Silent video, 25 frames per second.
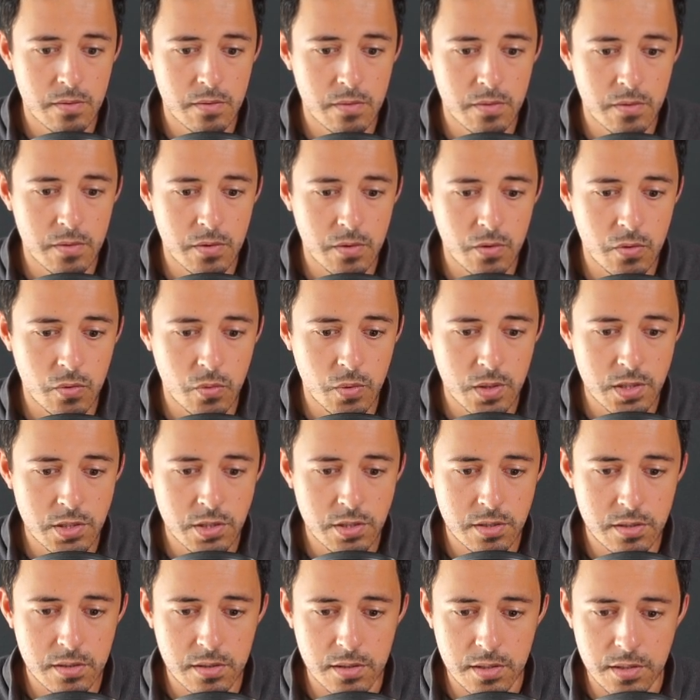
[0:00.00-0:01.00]
The
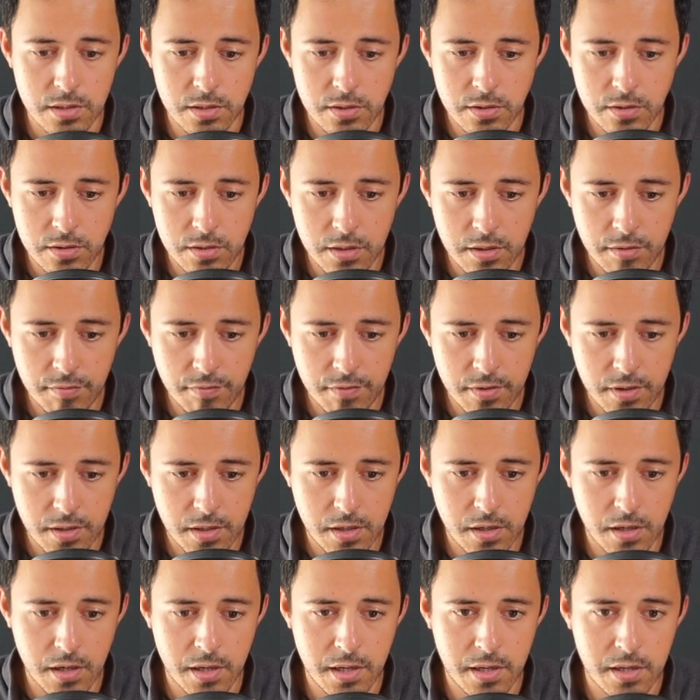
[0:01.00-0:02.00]
question is, if I
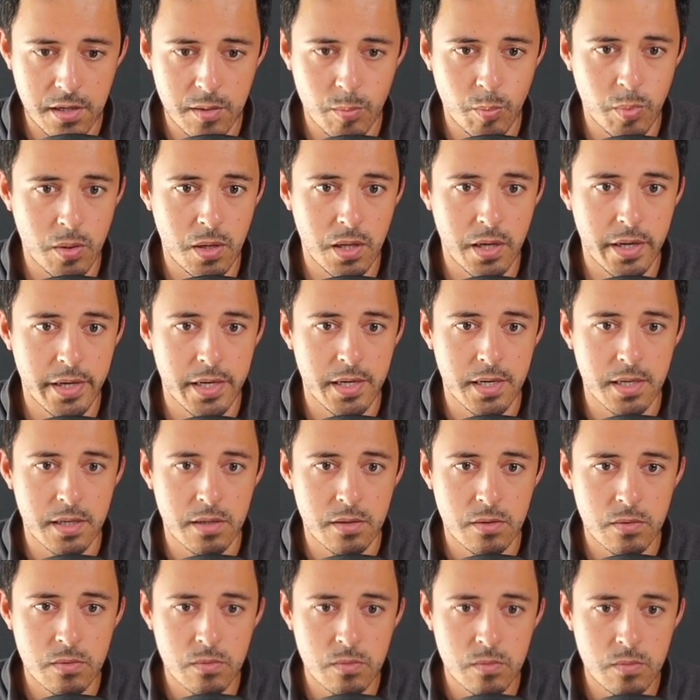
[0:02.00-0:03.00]
click apply now,
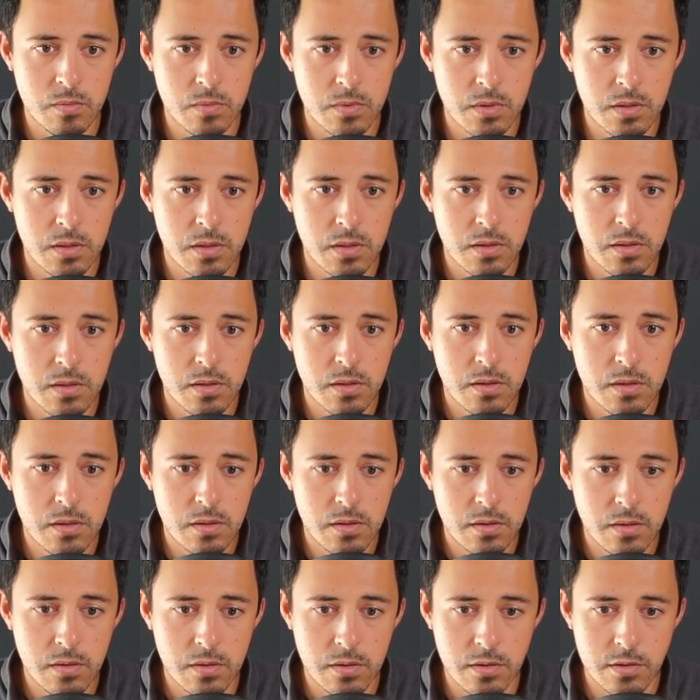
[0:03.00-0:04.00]

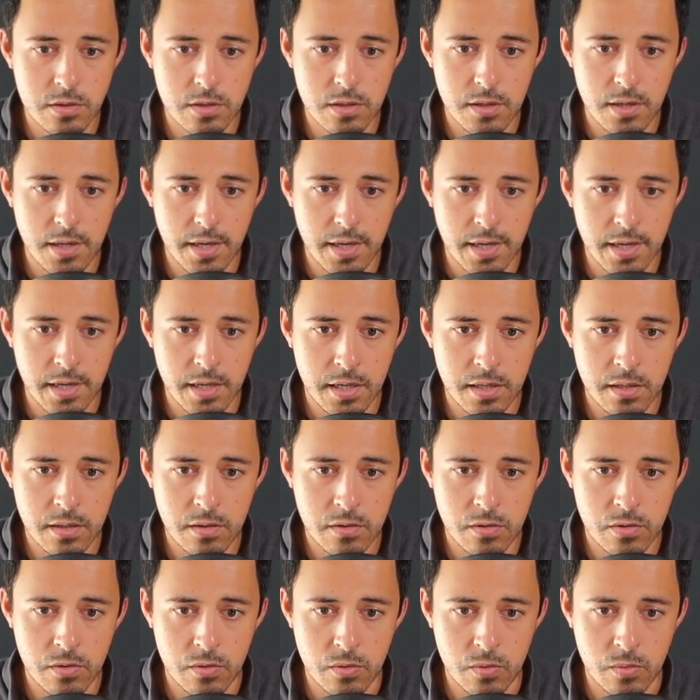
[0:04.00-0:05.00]
does it add it
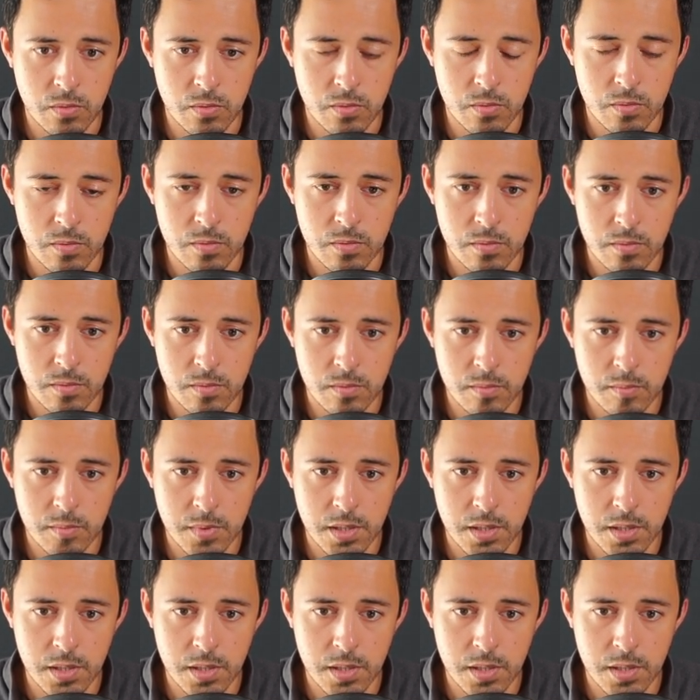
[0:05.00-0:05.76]
to my